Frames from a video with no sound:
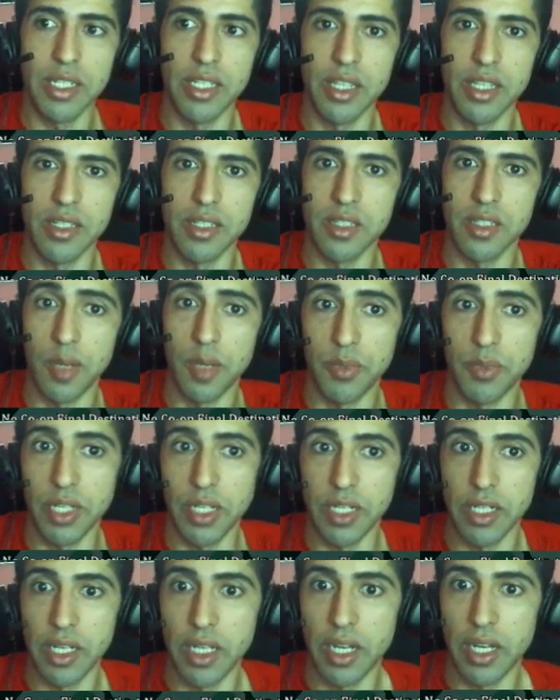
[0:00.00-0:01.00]
in this
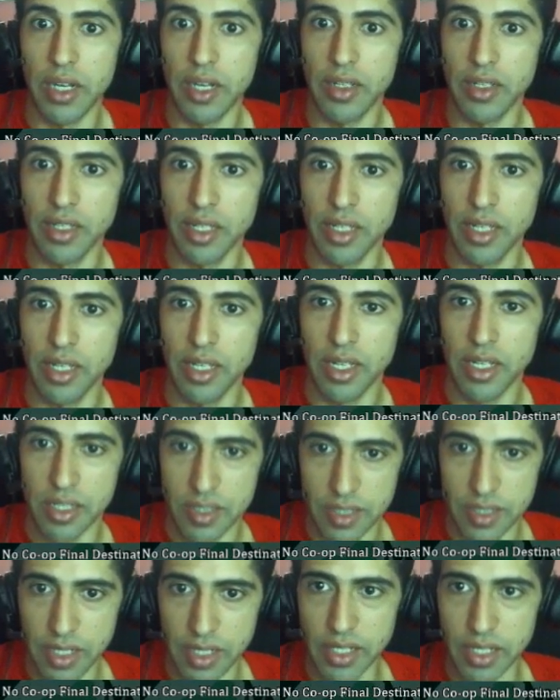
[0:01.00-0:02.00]
updated guide.
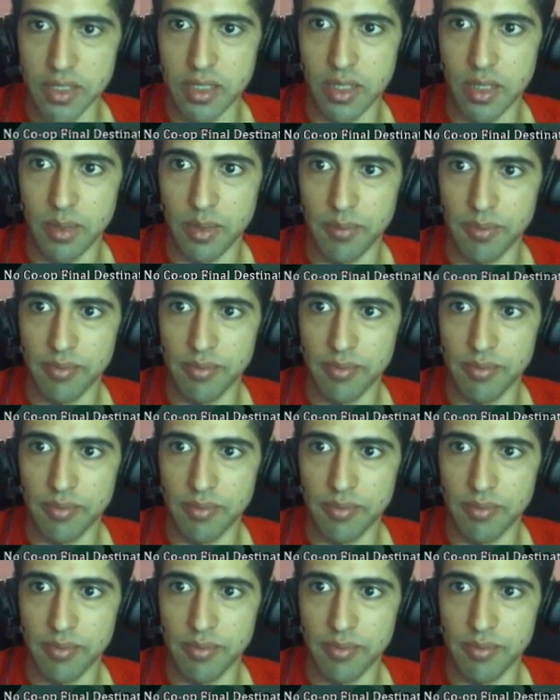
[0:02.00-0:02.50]
See you next time.